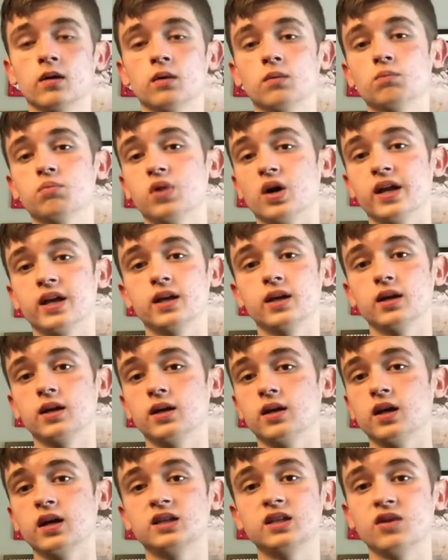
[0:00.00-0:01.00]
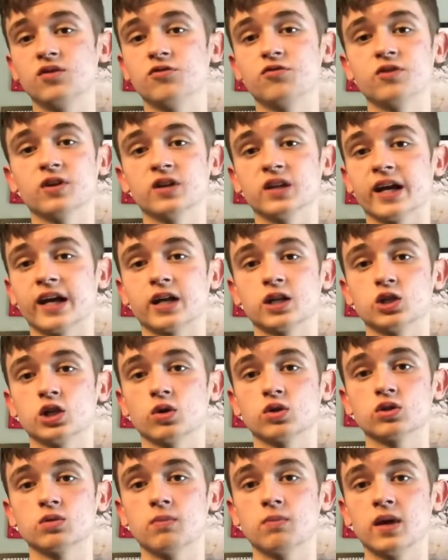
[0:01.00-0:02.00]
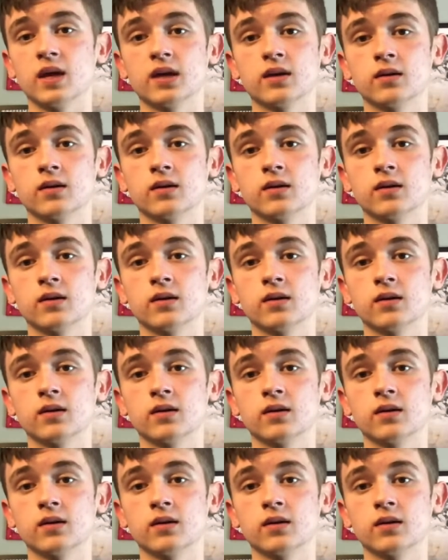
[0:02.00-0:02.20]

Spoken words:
But it didn't feel like a joke to me.